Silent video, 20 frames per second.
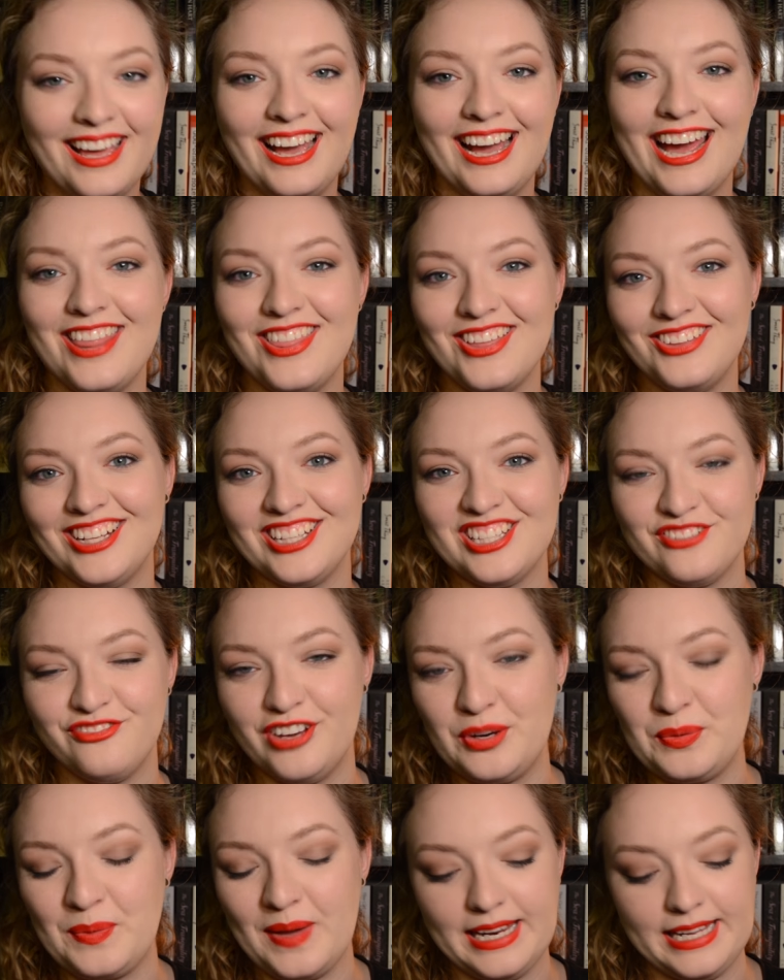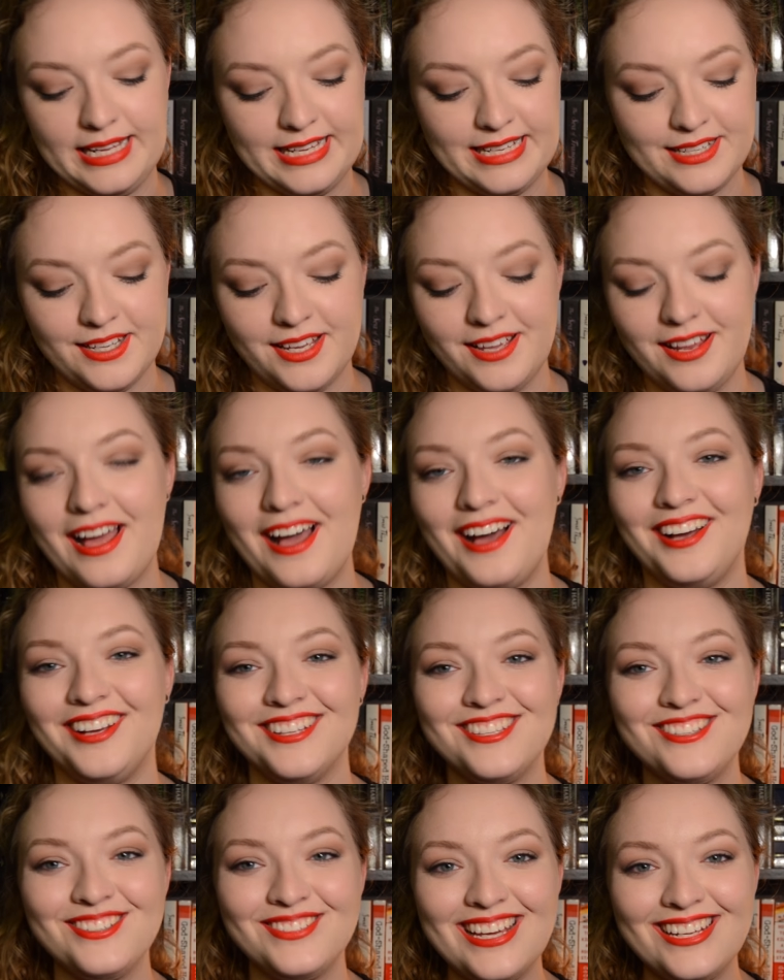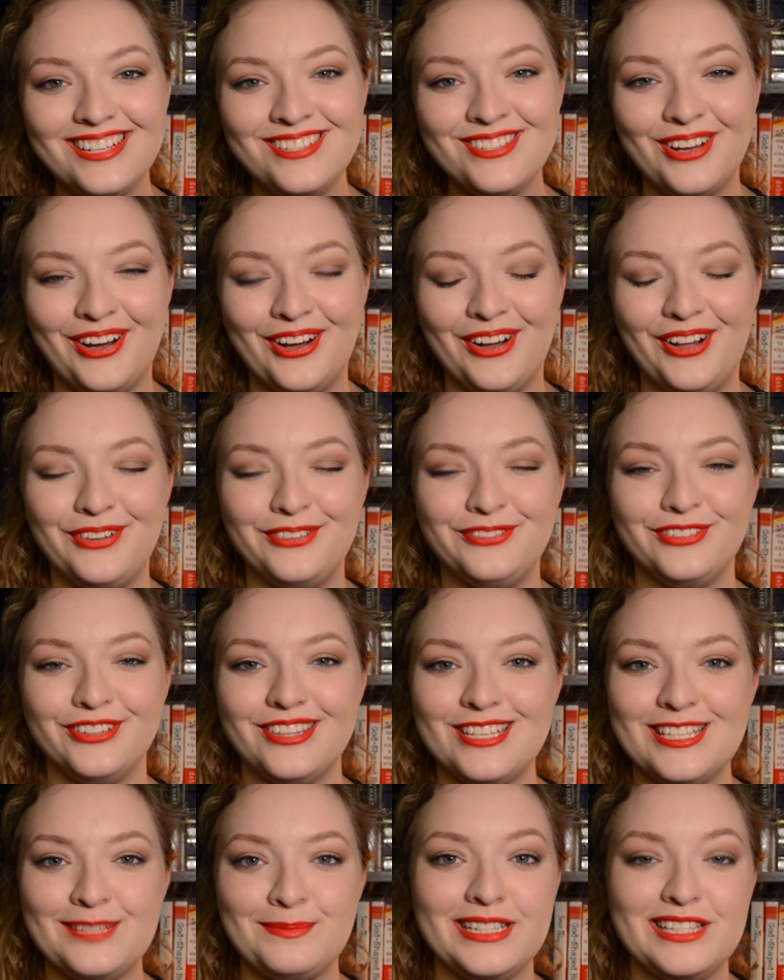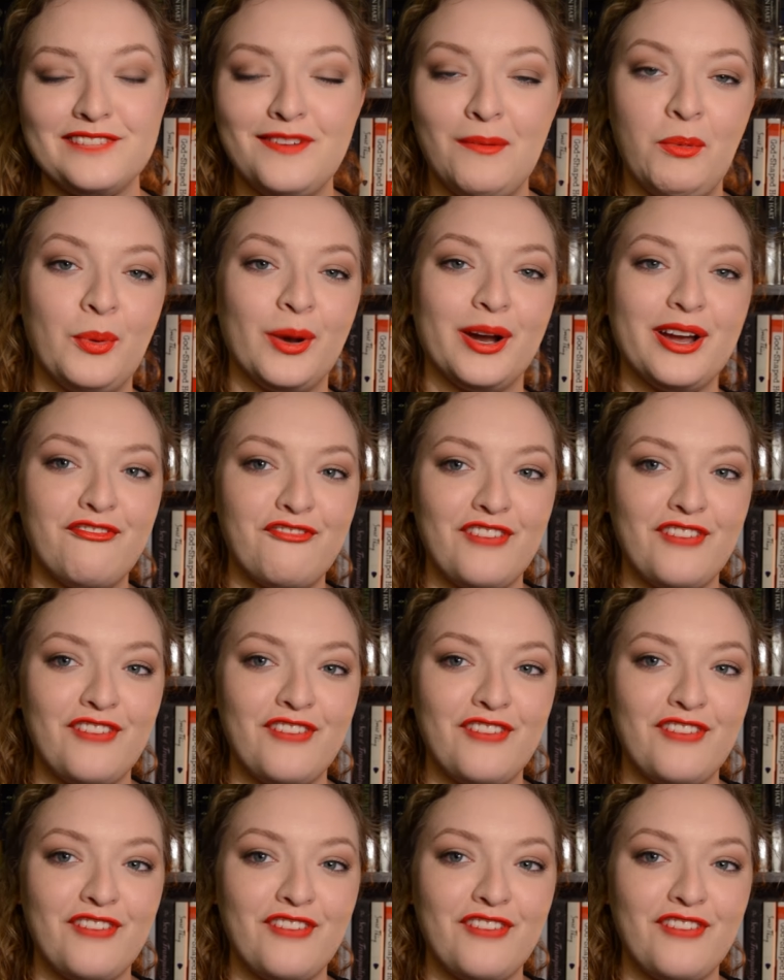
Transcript: I think that's a fun way to end it. So that is all for this month's February